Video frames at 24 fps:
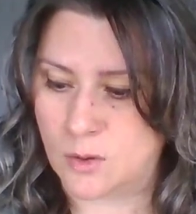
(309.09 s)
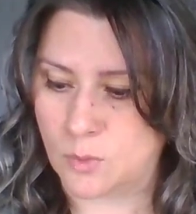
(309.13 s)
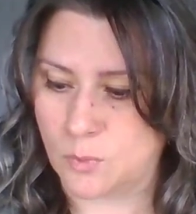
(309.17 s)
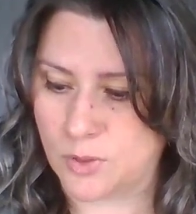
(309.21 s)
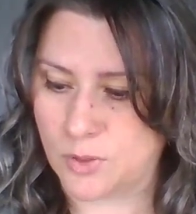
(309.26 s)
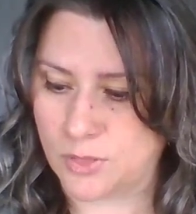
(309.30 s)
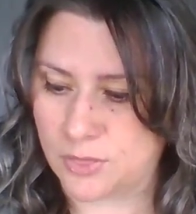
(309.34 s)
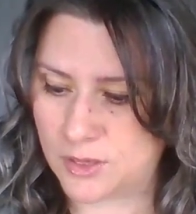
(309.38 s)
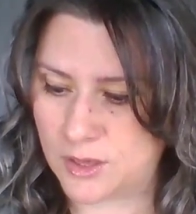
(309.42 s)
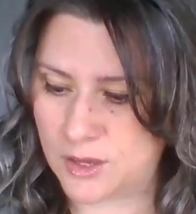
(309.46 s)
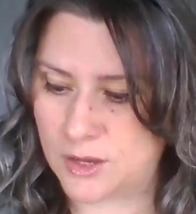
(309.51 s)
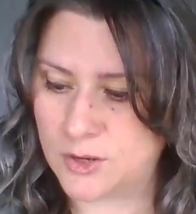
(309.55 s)

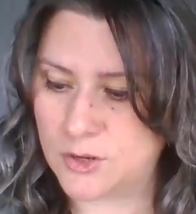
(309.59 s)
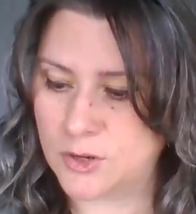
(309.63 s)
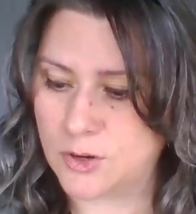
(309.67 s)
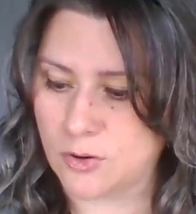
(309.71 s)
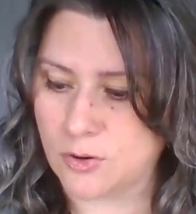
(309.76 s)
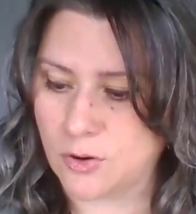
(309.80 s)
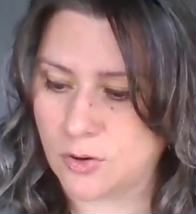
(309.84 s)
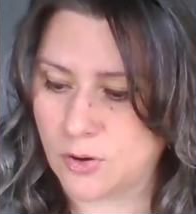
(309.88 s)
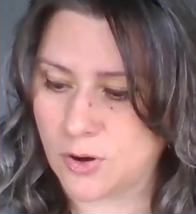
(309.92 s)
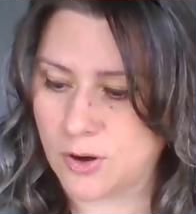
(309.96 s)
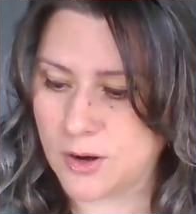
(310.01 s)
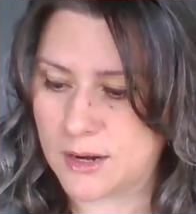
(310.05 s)
within
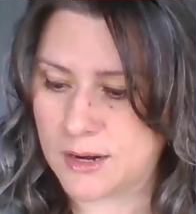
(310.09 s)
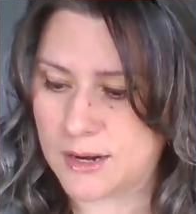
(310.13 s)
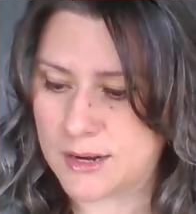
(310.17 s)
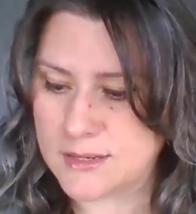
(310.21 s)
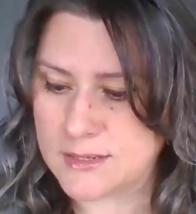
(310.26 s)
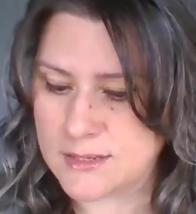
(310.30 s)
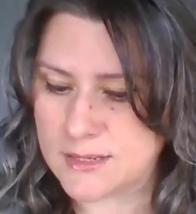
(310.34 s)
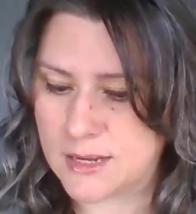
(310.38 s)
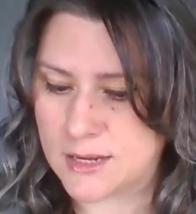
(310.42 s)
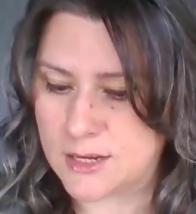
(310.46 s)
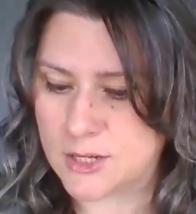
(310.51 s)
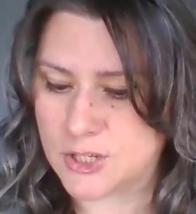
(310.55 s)
your
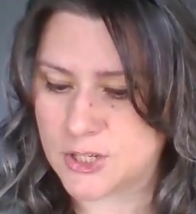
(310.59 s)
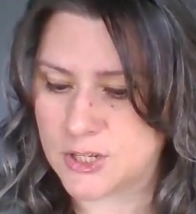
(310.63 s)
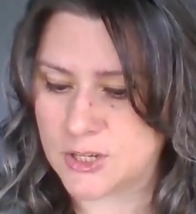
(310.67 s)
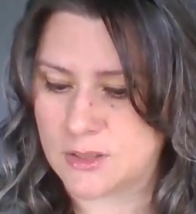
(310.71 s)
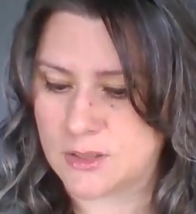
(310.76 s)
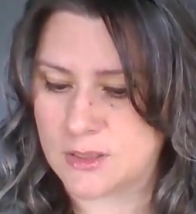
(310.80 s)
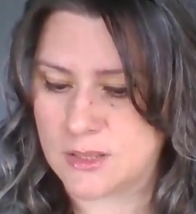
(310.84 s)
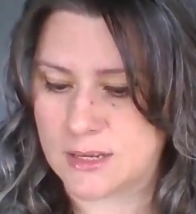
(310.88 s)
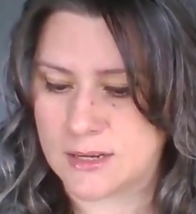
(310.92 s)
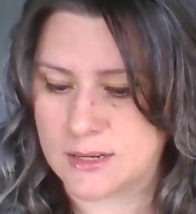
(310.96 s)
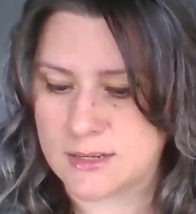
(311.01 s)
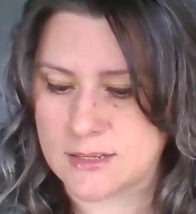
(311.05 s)

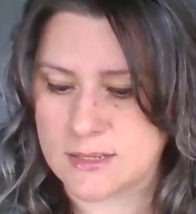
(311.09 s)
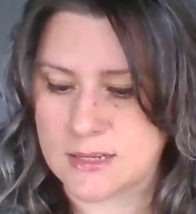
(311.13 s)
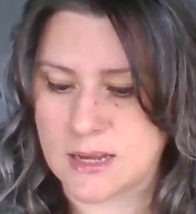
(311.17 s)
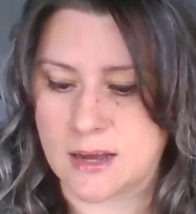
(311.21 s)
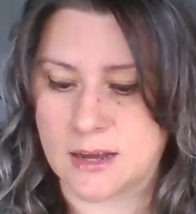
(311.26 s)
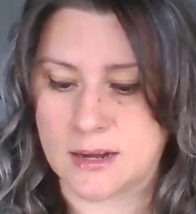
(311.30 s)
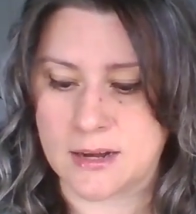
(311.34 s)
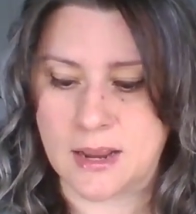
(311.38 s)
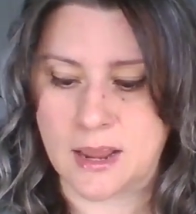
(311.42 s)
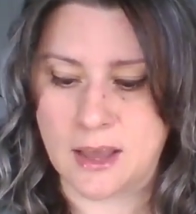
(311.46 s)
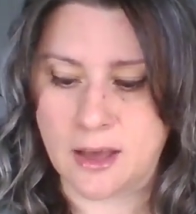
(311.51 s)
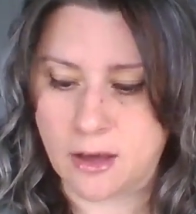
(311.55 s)
organization that is
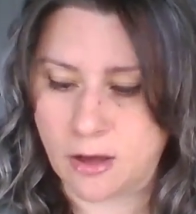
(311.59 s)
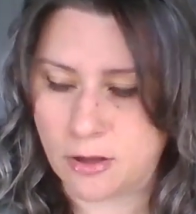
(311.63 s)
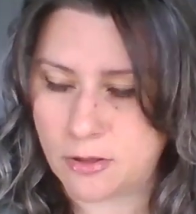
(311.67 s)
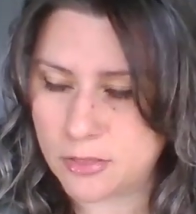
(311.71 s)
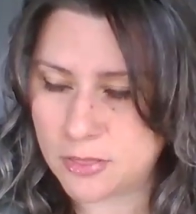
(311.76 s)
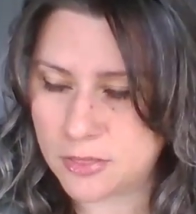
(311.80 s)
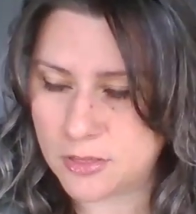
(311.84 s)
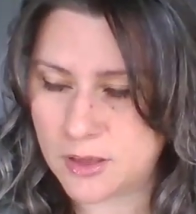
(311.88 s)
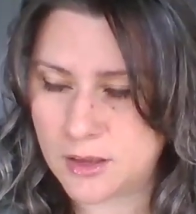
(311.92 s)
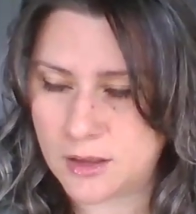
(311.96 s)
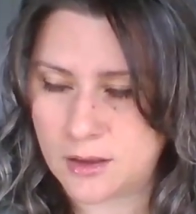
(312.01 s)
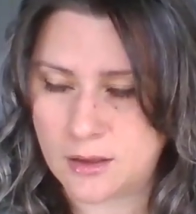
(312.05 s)

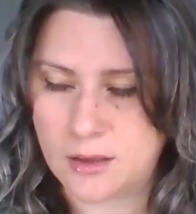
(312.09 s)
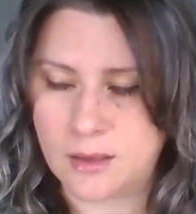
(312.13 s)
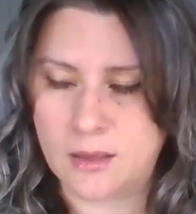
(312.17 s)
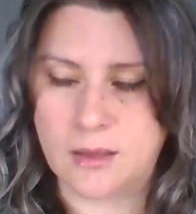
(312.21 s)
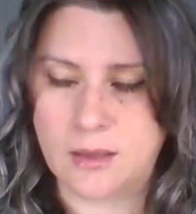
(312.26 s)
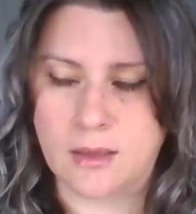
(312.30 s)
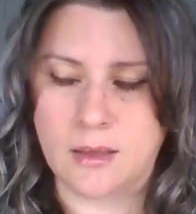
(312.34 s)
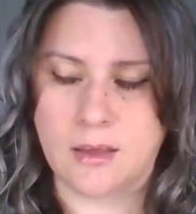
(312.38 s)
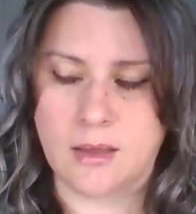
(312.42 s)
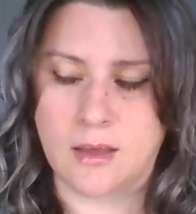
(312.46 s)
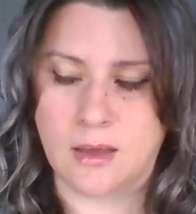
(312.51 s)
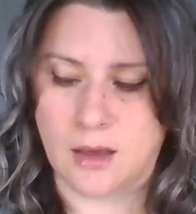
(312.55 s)
unhealthy,
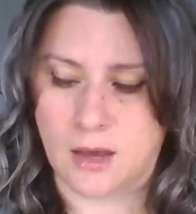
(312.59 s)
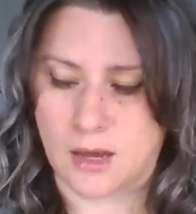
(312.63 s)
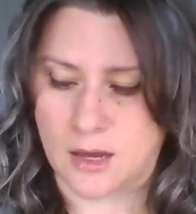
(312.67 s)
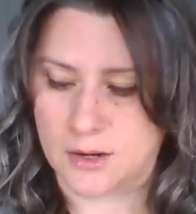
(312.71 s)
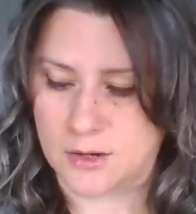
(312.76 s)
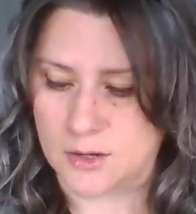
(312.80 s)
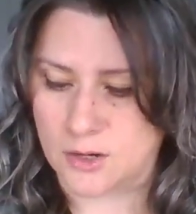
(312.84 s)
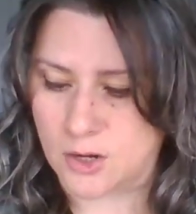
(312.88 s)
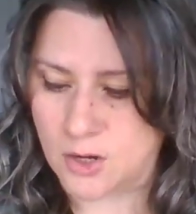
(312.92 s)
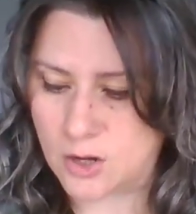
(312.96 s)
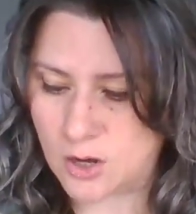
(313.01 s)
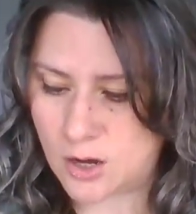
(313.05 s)

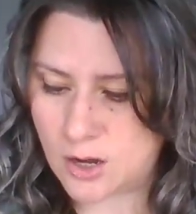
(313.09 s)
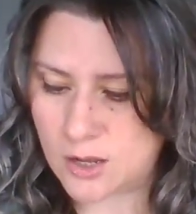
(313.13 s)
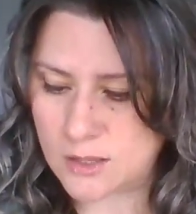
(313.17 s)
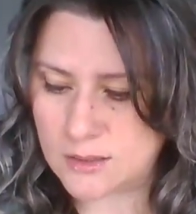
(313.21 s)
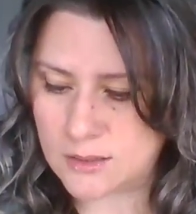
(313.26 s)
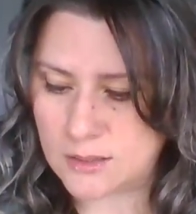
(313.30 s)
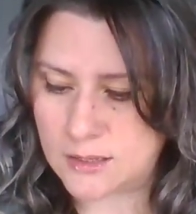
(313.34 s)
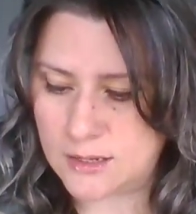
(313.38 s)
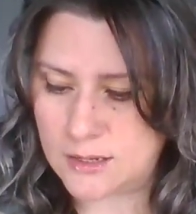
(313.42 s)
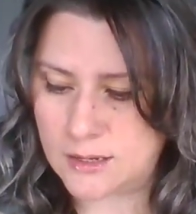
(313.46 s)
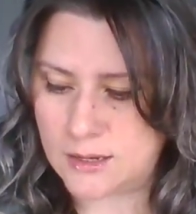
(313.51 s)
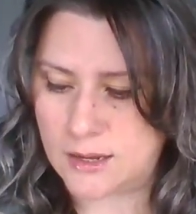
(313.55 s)

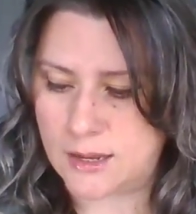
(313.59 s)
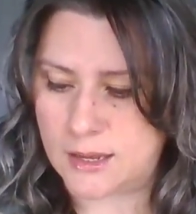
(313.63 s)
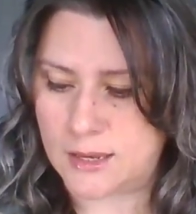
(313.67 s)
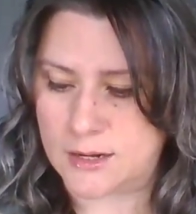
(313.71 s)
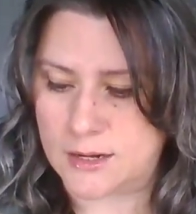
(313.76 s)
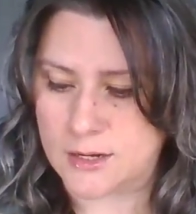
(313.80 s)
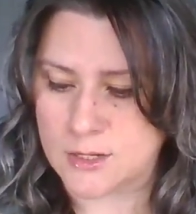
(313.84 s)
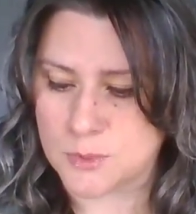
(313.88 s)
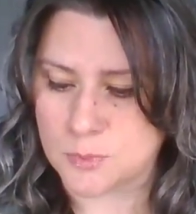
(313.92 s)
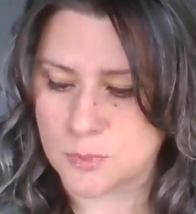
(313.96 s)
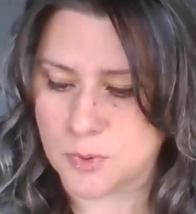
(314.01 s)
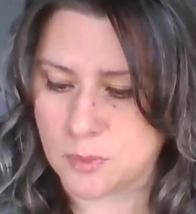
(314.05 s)
ungodly,
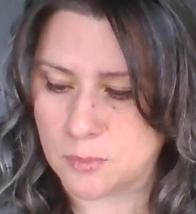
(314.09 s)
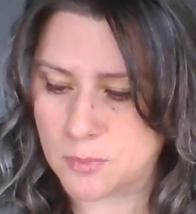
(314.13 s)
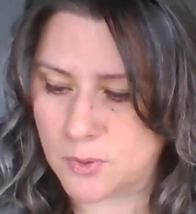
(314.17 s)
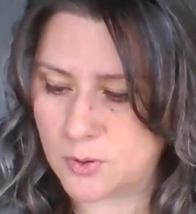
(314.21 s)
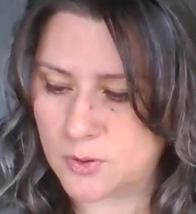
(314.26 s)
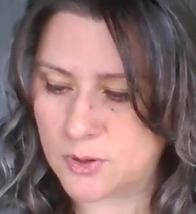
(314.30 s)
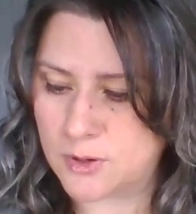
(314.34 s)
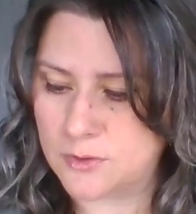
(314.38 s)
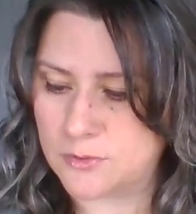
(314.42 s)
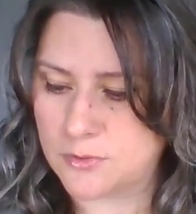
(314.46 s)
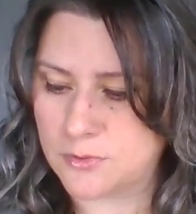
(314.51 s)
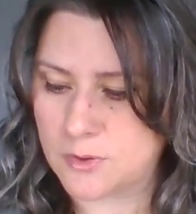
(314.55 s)
and is
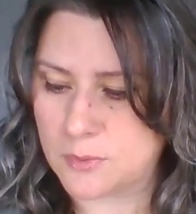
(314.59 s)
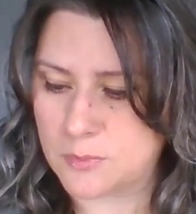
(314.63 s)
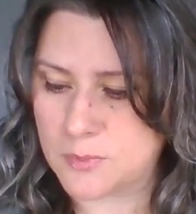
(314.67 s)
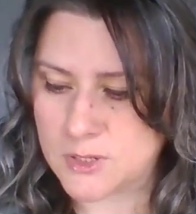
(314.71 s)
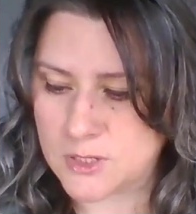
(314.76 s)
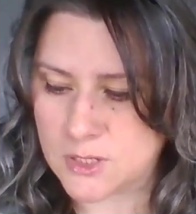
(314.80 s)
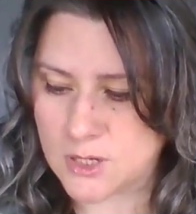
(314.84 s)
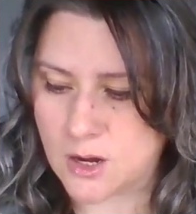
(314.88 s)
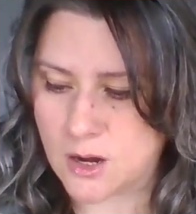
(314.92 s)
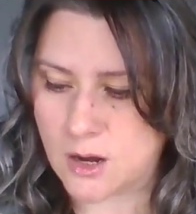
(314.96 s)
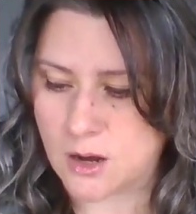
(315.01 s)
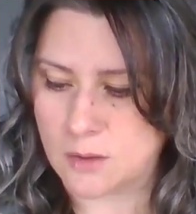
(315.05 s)
promoted from the
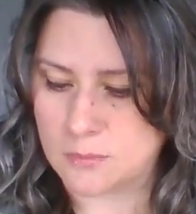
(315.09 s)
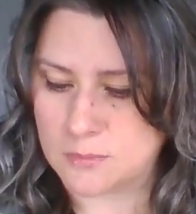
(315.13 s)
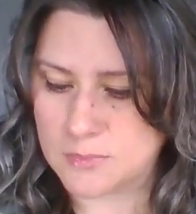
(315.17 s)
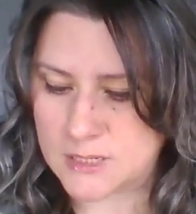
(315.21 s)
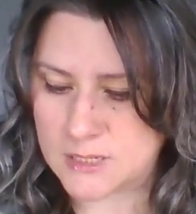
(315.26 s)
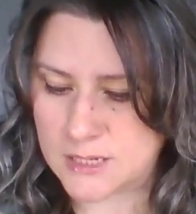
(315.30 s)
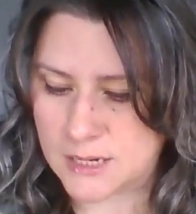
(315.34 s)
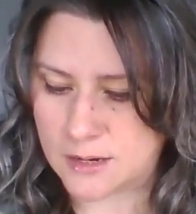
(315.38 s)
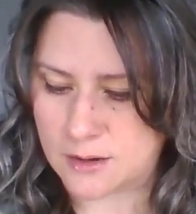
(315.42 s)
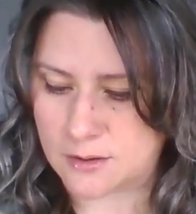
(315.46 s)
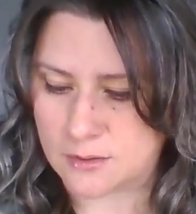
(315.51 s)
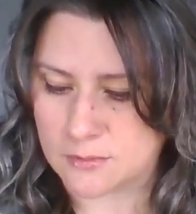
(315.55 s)
top
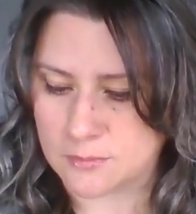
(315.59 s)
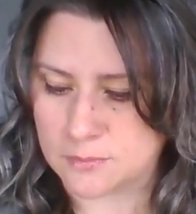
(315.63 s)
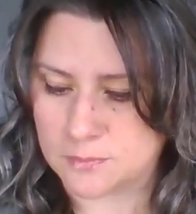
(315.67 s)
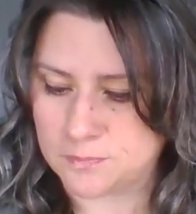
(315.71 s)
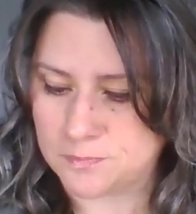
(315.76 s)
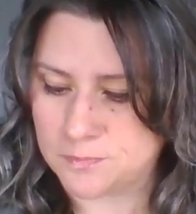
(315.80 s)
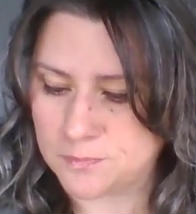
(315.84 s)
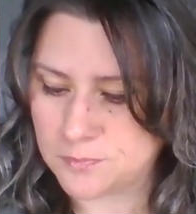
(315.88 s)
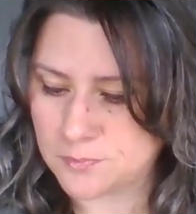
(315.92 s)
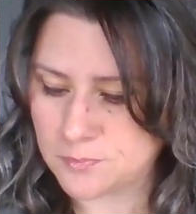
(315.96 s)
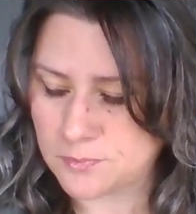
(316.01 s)
down.